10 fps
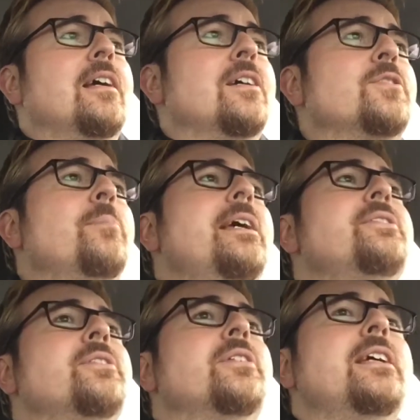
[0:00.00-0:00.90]
So
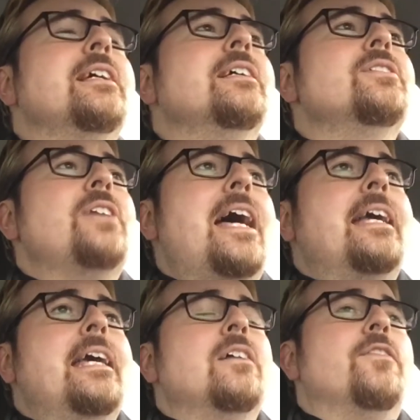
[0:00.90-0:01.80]
basically,
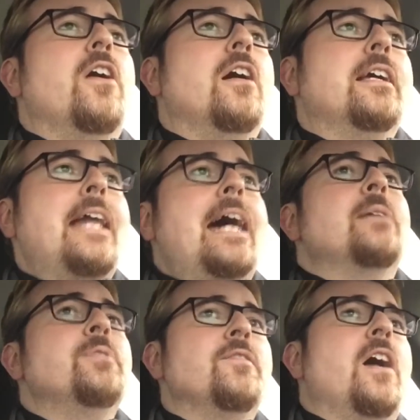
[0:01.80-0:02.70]
Zac Efron and
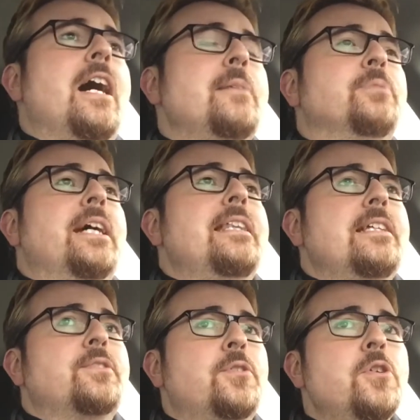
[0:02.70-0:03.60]
Adam Devine play
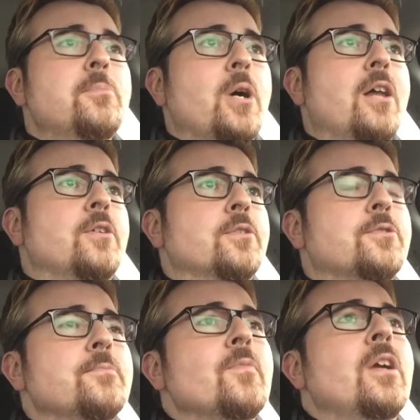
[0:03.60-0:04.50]
these two brothers,